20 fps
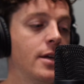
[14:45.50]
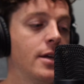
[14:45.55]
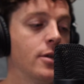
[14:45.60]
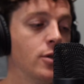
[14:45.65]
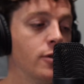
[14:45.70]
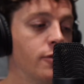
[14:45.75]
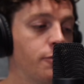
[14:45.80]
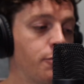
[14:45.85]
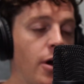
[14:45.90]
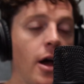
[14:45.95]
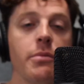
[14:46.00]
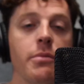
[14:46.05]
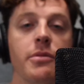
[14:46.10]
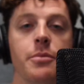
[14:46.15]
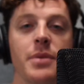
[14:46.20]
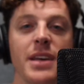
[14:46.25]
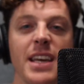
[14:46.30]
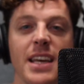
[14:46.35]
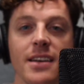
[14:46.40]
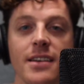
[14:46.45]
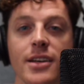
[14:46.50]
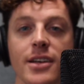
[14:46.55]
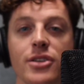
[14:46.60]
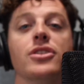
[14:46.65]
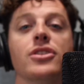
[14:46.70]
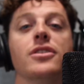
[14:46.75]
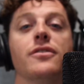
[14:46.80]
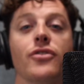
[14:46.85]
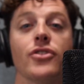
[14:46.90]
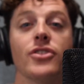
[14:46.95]
you've probably been
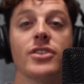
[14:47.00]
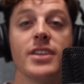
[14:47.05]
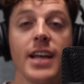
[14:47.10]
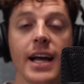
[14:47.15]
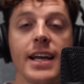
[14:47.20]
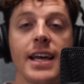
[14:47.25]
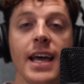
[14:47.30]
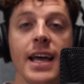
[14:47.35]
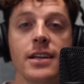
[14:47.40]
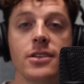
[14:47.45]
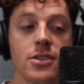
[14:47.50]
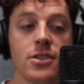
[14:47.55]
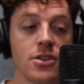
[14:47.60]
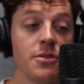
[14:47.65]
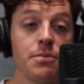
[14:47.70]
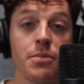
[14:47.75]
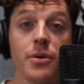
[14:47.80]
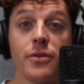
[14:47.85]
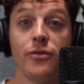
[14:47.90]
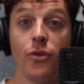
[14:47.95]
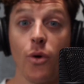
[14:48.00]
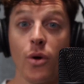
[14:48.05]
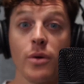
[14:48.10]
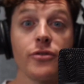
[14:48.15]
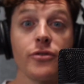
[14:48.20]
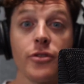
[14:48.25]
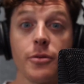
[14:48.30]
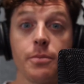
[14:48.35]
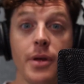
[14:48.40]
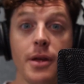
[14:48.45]
conditioned for decades to perform
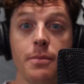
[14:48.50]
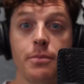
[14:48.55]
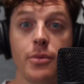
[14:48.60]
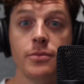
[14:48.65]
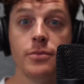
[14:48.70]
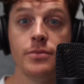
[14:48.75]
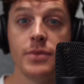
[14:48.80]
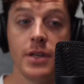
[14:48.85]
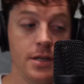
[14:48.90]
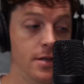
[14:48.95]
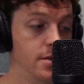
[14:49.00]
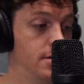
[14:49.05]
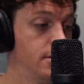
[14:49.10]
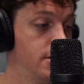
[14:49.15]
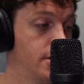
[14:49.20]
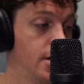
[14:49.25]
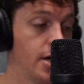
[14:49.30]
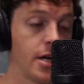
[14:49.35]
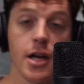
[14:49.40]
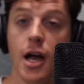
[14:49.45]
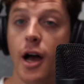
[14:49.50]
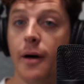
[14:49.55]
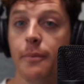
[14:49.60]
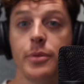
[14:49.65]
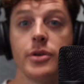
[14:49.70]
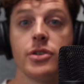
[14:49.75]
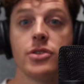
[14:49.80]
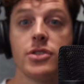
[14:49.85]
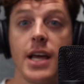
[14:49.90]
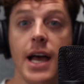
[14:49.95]
for people, to
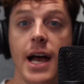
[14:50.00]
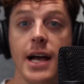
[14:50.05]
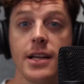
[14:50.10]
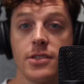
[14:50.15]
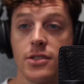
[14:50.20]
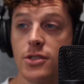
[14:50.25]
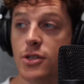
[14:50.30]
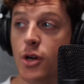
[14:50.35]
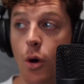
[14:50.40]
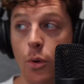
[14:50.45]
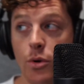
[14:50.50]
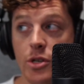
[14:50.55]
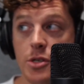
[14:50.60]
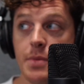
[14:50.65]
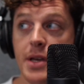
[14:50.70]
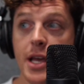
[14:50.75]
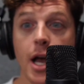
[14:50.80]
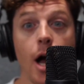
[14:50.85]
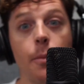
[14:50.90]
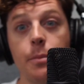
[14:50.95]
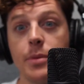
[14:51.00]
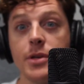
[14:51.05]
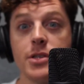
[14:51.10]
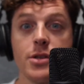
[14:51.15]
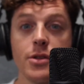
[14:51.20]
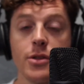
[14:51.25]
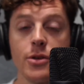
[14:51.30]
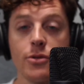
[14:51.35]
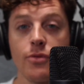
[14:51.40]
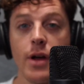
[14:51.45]
accomplish tasks, to always be up and
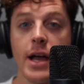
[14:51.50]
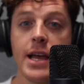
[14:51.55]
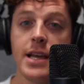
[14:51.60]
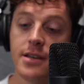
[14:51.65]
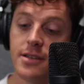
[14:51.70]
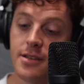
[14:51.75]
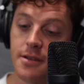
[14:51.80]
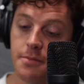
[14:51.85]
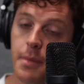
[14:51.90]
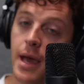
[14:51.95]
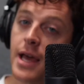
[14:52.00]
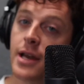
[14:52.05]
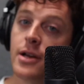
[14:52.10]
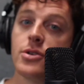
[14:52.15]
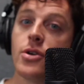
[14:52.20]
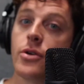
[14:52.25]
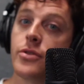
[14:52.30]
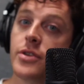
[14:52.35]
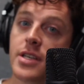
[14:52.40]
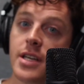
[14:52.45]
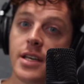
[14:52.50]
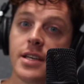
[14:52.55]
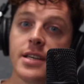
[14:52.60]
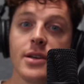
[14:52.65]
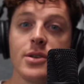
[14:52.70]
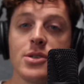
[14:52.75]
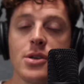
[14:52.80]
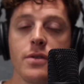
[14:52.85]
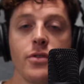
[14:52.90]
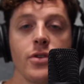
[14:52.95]
to the right, and to manage all the
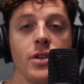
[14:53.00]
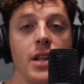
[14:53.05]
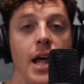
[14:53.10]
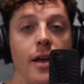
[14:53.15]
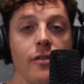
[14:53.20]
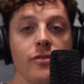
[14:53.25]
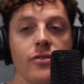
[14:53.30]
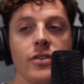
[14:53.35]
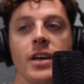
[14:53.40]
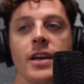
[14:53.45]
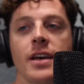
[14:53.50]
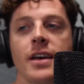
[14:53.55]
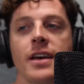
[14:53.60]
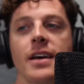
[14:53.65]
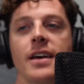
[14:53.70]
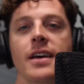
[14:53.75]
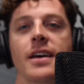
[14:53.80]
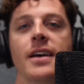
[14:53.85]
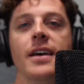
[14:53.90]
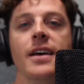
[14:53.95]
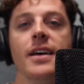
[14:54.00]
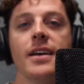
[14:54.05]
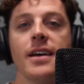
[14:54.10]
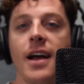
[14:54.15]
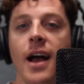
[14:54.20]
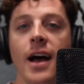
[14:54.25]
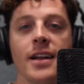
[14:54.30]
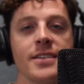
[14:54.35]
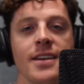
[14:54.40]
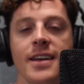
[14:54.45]
details of your life.
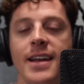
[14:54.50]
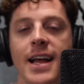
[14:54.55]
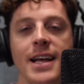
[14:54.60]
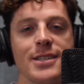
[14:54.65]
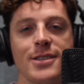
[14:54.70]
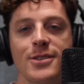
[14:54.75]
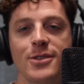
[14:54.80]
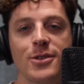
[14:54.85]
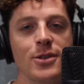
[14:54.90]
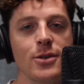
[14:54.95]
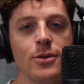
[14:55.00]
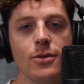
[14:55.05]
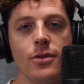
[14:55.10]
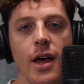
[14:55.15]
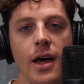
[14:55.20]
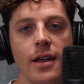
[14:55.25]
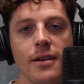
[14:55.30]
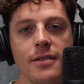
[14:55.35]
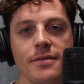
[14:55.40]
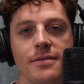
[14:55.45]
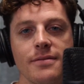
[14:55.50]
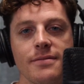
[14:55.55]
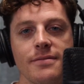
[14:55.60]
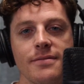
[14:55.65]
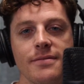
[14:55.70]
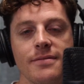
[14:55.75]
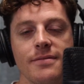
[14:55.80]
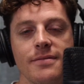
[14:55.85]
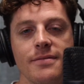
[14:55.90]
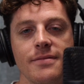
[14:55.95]
God's not asking you to do that.
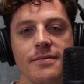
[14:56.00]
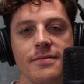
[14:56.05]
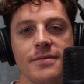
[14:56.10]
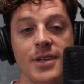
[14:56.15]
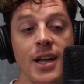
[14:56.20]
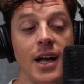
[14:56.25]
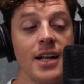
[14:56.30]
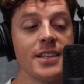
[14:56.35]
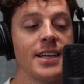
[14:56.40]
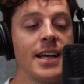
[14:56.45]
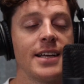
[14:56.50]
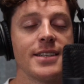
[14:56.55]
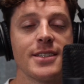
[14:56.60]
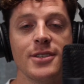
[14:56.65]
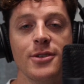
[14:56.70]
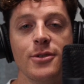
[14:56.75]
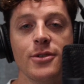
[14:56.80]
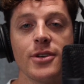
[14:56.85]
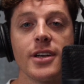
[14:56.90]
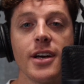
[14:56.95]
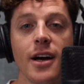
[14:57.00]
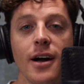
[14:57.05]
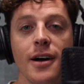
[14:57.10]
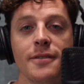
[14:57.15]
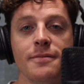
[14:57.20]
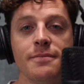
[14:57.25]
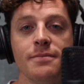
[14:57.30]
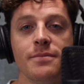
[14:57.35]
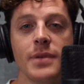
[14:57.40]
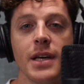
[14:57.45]
God's asking you to
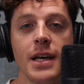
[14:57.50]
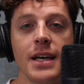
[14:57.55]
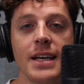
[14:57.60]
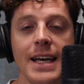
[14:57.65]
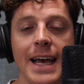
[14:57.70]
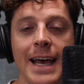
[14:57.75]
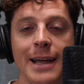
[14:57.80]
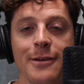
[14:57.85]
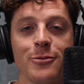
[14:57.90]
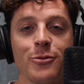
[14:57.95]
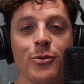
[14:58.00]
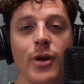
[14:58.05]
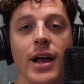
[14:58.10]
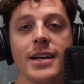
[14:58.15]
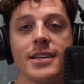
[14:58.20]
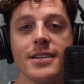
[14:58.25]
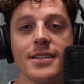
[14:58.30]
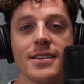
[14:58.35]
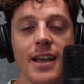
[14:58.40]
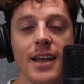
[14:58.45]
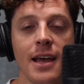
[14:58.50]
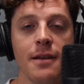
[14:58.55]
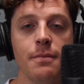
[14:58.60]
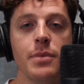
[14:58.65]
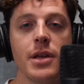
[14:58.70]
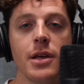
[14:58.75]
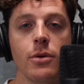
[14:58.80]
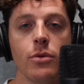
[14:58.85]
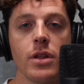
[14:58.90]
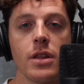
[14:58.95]
come and rest and
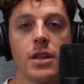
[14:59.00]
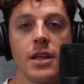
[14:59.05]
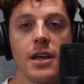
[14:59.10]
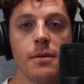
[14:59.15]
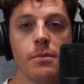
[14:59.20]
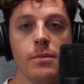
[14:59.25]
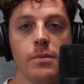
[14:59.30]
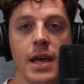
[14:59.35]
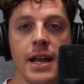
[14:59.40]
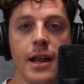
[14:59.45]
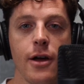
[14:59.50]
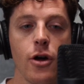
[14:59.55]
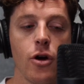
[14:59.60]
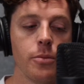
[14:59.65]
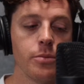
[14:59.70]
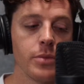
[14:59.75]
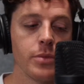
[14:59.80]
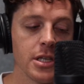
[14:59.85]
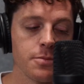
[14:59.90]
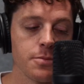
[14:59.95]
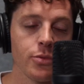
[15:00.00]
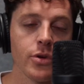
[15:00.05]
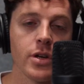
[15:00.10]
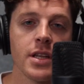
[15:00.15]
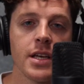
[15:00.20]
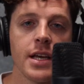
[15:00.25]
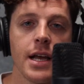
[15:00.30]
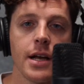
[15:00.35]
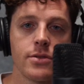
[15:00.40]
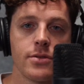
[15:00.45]
be with Him. And I hope these
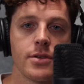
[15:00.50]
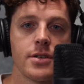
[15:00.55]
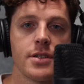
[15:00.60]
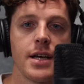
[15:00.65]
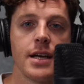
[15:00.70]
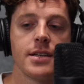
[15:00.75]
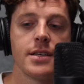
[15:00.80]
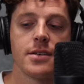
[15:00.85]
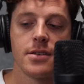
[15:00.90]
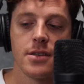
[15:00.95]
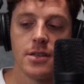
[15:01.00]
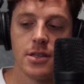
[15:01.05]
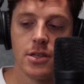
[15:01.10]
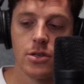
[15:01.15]
breathing exercises and